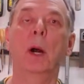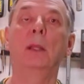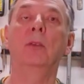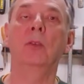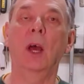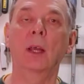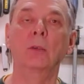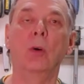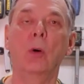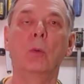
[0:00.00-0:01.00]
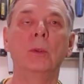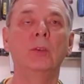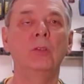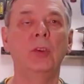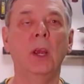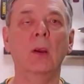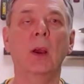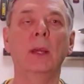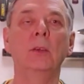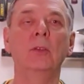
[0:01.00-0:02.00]
My design goal was a
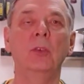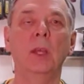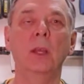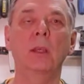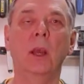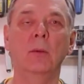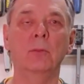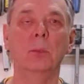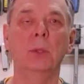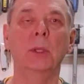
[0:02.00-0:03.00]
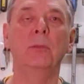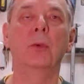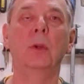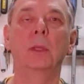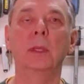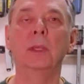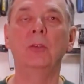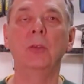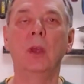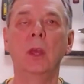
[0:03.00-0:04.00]
chair I could sit in comfortably for at
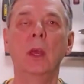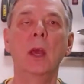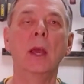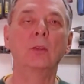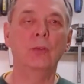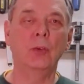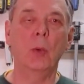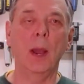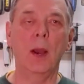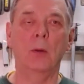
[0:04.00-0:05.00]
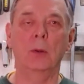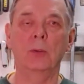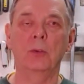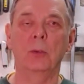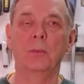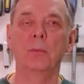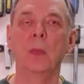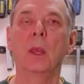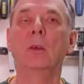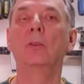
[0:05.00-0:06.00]
least 2 hours.
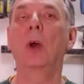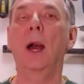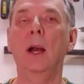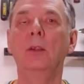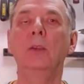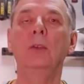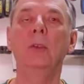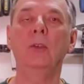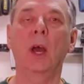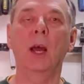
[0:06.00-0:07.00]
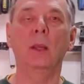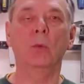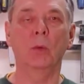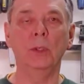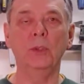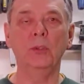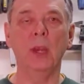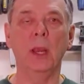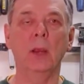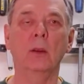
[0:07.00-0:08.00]
So how do you design a wooden
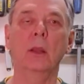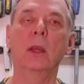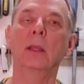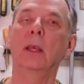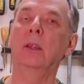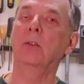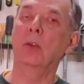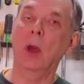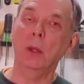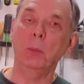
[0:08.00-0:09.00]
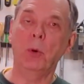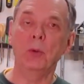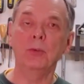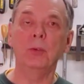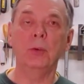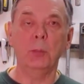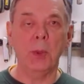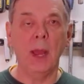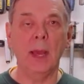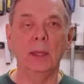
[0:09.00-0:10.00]
chair that is not upholstered
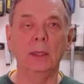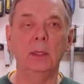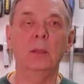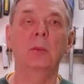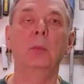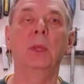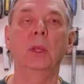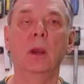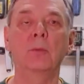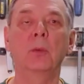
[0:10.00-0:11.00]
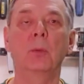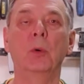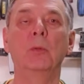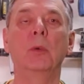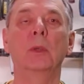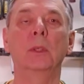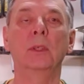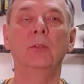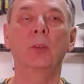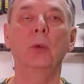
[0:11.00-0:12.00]
or padded to be comfortable for at
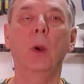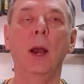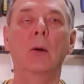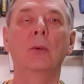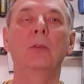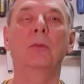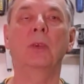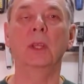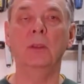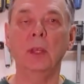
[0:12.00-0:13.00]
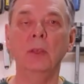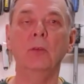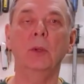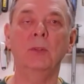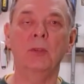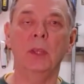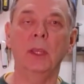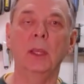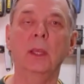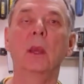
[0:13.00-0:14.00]
least 2 hours of continuous
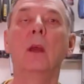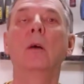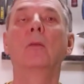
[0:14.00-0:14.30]
sitting